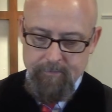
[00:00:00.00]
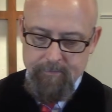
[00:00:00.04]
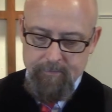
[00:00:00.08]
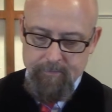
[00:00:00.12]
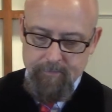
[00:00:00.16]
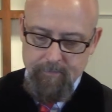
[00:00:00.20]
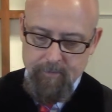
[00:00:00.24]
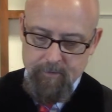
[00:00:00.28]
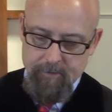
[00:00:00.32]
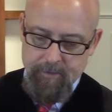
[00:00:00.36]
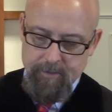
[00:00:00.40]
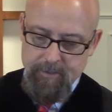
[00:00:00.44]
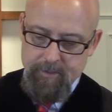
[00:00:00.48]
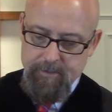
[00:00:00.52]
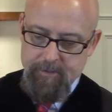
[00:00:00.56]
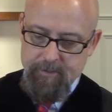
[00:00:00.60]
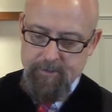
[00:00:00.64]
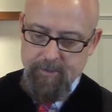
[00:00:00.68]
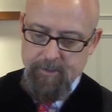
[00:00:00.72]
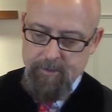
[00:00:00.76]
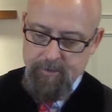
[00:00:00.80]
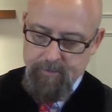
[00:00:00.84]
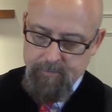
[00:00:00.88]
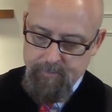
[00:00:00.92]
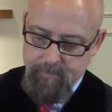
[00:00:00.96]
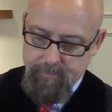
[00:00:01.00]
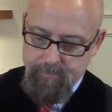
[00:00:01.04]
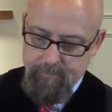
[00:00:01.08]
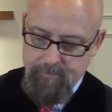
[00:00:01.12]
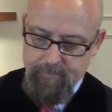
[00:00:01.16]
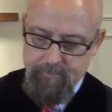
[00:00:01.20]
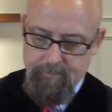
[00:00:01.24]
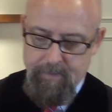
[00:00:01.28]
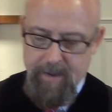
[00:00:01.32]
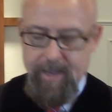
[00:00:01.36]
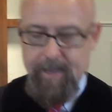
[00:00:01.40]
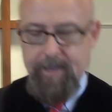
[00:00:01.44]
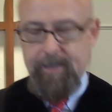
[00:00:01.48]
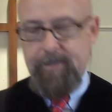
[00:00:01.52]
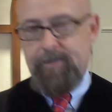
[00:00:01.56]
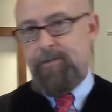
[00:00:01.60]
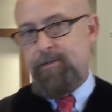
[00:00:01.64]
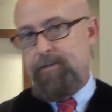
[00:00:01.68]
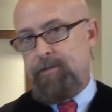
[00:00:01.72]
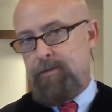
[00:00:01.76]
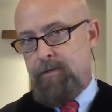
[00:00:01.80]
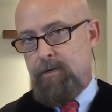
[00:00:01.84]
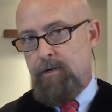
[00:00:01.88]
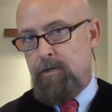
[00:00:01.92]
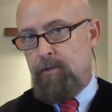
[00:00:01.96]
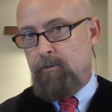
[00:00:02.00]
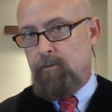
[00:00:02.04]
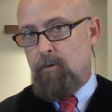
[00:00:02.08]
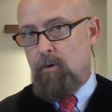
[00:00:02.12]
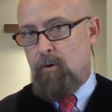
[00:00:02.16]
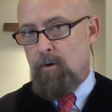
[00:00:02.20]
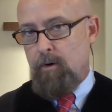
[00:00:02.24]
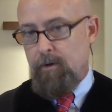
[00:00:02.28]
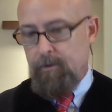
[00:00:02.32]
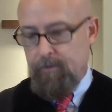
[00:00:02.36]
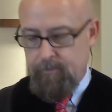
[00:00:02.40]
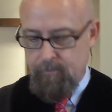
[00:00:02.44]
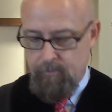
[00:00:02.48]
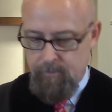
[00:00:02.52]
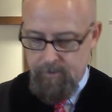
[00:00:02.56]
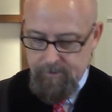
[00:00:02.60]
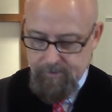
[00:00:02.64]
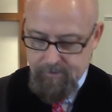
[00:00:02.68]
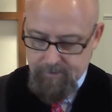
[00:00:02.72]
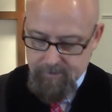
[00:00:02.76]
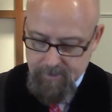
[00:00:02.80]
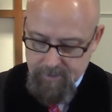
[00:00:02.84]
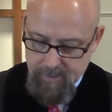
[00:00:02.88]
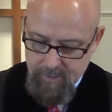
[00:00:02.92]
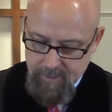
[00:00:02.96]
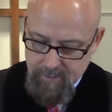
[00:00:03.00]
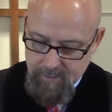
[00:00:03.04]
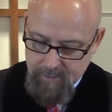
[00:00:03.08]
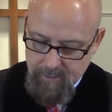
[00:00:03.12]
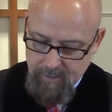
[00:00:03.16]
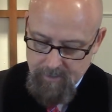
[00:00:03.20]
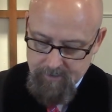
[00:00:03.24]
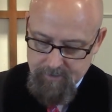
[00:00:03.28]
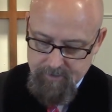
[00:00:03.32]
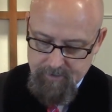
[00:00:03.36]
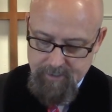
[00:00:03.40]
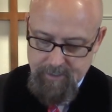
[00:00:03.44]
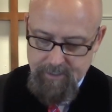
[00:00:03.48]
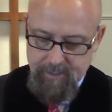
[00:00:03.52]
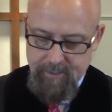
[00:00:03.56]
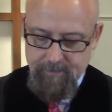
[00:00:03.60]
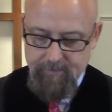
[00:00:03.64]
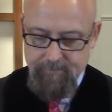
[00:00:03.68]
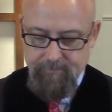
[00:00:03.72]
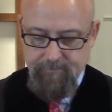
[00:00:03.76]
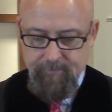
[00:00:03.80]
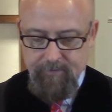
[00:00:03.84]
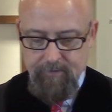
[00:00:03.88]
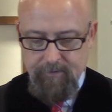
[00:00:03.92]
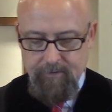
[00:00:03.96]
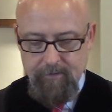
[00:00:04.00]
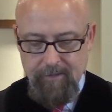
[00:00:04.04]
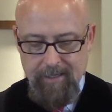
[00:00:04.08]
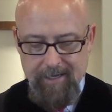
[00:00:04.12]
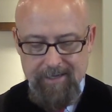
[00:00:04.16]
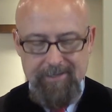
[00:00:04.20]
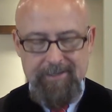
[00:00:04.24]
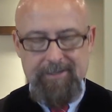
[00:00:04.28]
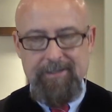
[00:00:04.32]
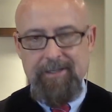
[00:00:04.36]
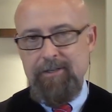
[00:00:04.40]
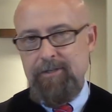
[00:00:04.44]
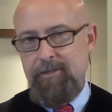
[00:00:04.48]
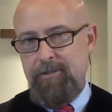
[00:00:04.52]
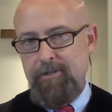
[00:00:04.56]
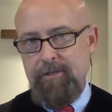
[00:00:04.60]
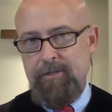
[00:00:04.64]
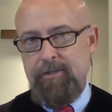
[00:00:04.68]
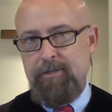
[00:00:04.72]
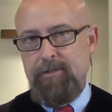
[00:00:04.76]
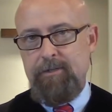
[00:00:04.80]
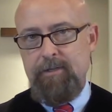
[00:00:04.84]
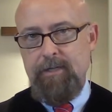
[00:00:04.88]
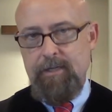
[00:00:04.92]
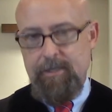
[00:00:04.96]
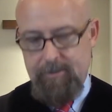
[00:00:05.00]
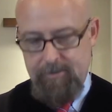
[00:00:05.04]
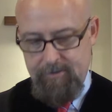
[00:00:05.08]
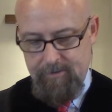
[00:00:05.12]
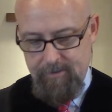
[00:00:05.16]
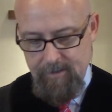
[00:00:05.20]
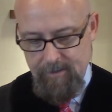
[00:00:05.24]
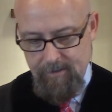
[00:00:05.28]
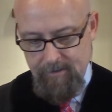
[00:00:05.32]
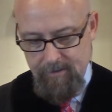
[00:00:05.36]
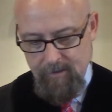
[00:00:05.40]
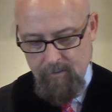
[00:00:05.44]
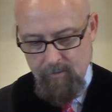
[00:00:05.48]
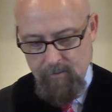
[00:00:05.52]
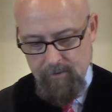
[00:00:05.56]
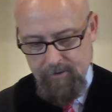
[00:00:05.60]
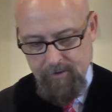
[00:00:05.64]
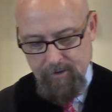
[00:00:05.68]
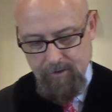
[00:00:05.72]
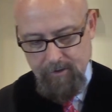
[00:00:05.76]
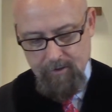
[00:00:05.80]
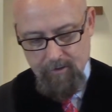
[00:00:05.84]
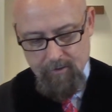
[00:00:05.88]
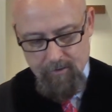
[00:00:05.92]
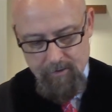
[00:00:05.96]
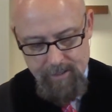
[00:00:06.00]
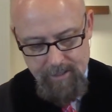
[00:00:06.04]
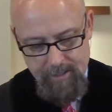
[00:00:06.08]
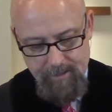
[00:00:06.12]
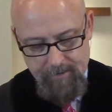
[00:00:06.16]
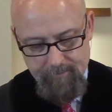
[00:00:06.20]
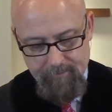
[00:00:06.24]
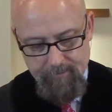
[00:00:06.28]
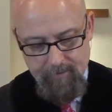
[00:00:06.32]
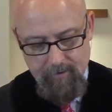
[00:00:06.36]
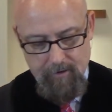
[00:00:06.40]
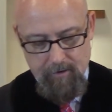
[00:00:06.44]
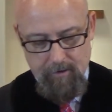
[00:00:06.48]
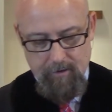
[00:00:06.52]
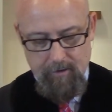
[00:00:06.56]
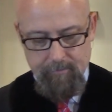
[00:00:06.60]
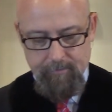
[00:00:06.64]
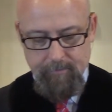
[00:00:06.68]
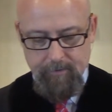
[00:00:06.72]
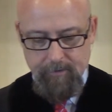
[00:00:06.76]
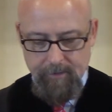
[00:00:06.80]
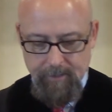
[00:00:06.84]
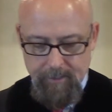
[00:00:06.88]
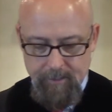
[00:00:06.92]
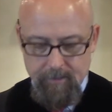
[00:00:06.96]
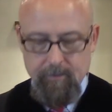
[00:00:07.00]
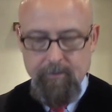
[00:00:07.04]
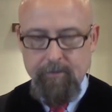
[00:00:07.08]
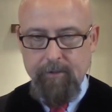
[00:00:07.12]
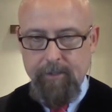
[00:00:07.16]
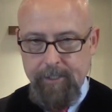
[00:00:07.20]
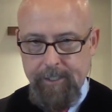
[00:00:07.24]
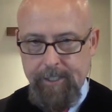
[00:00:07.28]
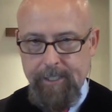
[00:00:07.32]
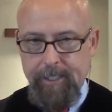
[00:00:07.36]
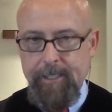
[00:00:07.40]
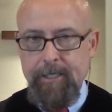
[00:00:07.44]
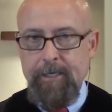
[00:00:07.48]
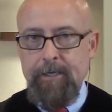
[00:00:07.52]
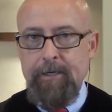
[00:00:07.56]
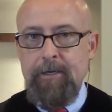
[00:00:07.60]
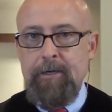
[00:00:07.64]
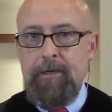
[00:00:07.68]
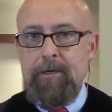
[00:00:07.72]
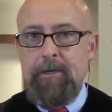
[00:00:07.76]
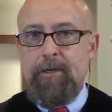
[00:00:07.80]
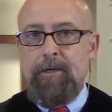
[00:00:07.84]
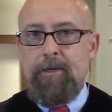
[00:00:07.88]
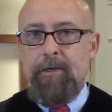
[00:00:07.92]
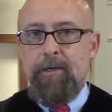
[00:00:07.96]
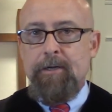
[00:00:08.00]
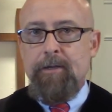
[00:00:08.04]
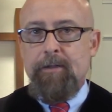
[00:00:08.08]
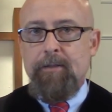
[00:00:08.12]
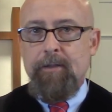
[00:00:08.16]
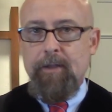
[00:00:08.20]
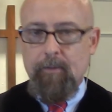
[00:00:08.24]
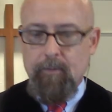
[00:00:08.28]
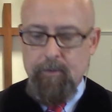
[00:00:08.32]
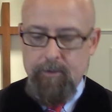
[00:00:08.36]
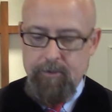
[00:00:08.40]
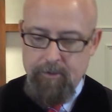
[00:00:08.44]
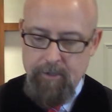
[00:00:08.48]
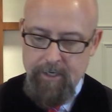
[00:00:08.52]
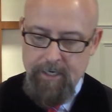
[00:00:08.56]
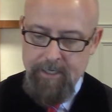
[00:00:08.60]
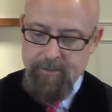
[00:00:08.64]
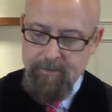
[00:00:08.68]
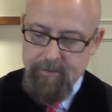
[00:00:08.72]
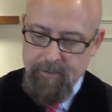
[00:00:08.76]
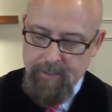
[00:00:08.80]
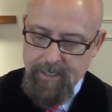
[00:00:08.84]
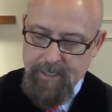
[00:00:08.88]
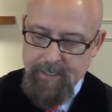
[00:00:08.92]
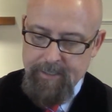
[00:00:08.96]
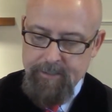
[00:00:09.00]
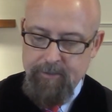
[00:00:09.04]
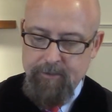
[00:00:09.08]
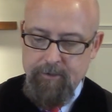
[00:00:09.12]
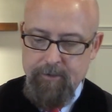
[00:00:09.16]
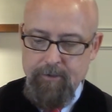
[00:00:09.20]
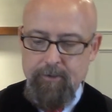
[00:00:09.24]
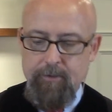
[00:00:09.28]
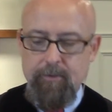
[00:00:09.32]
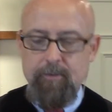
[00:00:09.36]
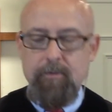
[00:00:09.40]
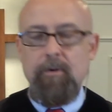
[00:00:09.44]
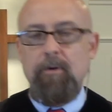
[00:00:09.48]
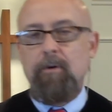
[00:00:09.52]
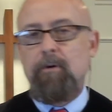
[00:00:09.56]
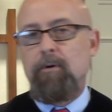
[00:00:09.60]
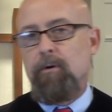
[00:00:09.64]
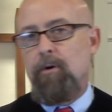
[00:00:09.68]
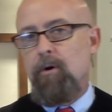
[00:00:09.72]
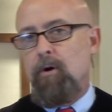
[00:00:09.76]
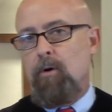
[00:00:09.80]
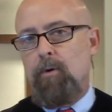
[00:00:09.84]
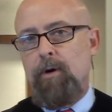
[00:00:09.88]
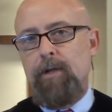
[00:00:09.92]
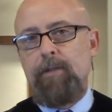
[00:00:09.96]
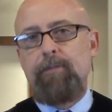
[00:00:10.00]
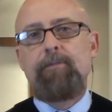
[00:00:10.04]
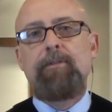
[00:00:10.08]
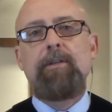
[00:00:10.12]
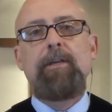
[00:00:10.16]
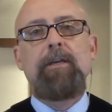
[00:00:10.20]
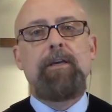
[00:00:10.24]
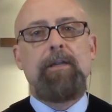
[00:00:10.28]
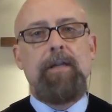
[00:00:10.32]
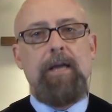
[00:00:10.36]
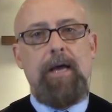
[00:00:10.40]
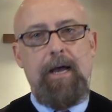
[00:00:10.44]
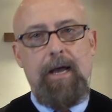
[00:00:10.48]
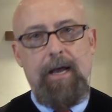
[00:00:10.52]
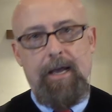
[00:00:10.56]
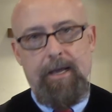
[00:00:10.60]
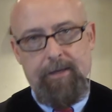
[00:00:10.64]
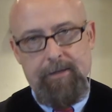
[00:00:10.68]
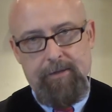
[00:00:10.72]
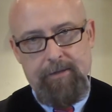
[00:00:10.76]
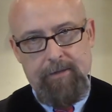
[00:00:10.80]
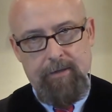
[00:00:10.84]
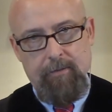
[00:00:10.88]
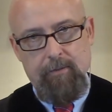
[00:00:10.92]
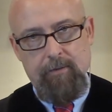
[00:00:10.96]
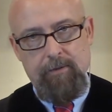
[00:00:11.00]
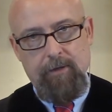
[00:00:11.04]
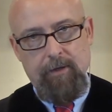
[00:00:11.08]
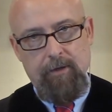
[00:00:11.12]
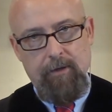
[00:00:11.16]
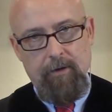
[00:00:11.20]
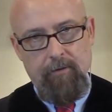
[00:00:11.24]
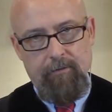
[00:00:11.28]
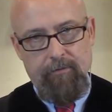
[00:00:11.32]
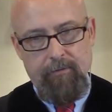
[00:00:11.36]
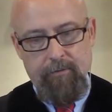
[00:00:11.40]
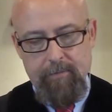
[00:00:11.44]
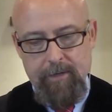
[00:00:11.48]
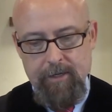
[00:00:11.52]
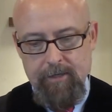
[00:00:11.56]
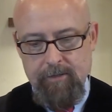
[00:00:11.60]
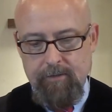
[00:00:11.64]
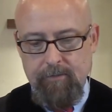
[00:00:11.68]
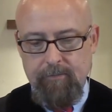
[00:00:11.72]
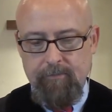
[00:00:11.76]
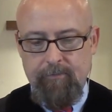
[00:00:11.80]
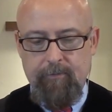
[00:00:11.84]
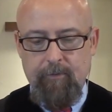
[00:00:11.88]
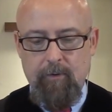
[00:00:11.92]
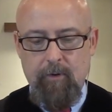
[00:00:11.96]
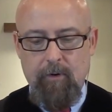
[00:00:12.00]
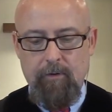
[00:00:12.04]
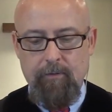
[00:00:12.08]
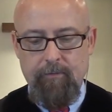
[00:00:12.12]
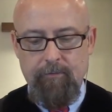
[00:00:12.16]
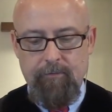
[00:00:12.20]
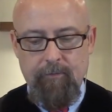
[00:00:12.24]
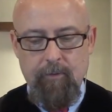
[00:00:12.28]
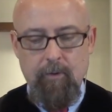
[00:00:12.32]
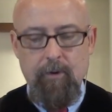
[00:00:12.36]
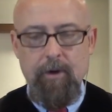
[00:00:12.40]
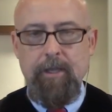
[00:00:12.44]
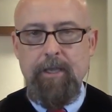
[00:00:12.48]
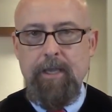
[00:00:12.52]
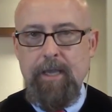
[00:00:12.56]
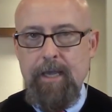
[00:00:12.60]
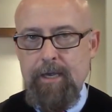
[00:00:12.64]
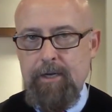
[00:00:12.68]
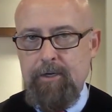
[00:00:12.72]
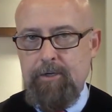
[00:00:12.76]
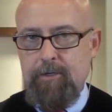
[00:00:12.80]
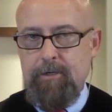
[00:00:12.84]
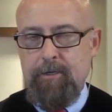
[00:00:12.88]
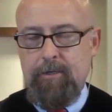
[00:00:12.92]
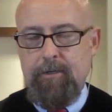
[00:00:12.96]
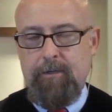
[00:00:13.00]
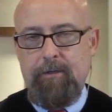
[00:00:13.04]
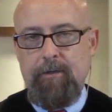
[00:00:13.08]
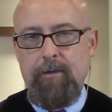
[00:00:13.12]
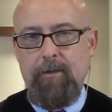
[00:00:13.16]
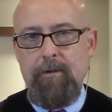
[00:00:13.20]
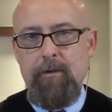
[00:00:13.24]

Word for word: was considered base. You know, Corinth was a city of licentiousness. There, there was a Greek verb, literally, that would translate to Corinthianize. It was a euphemism for fornication.